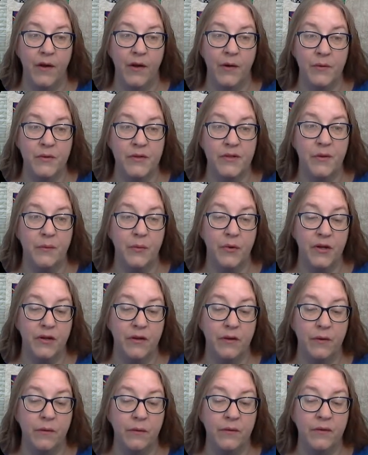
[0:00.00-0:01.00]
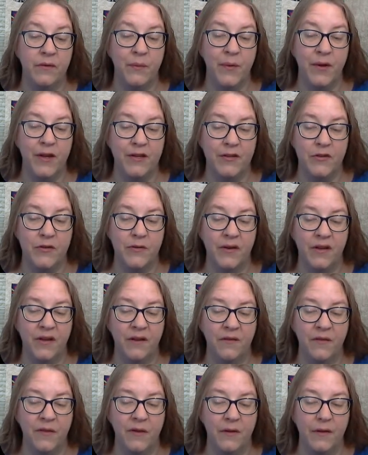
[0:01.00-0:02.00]
who is a renowned patron
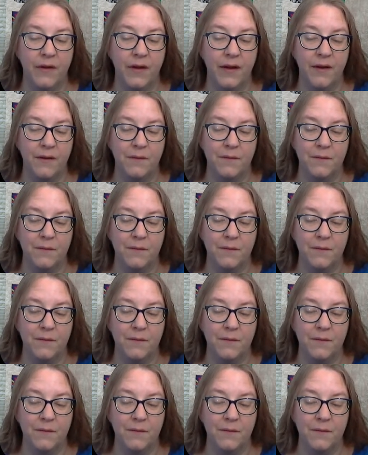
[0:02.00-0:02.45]
of learning.